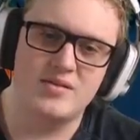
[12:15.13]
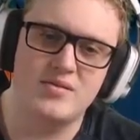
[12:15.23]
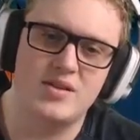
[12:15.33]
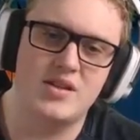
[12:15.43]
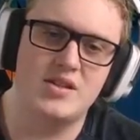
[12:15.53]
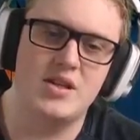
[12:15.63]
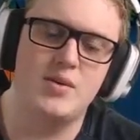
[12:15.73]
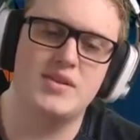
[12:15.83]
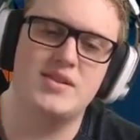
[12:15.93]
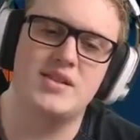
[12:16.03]

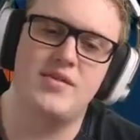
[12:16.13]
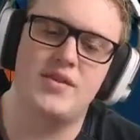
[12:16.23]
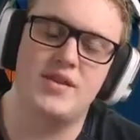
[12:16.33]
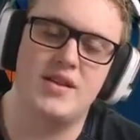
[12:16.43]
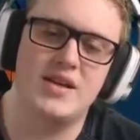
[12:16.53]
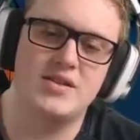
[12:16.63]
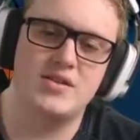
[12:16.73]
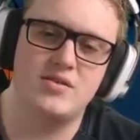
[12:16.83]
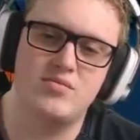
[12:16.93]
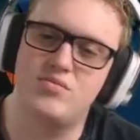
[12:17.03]
continuously for the last
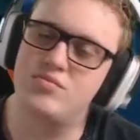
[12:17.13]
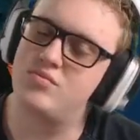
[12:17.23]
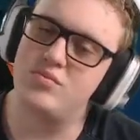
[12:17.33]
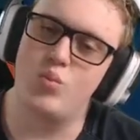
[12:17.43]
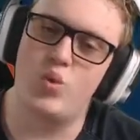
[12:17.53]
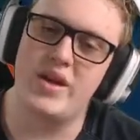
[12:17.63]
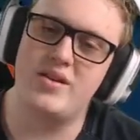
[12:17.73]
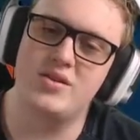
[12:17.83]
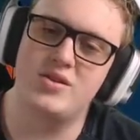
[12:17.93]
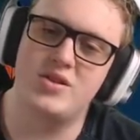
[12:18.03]
week
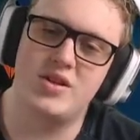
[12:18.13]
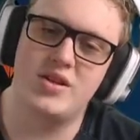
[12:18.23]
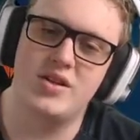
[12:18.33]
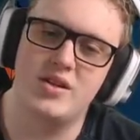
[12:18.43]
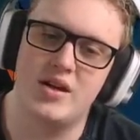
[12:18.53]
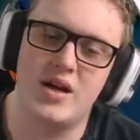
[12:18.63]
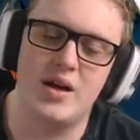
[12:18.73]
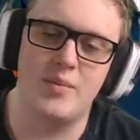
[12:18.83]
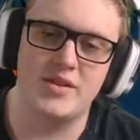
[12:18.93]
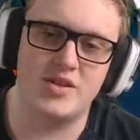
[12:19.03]
or so.
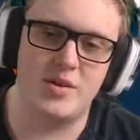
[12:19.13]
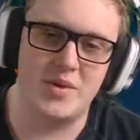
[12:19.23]
That's got me to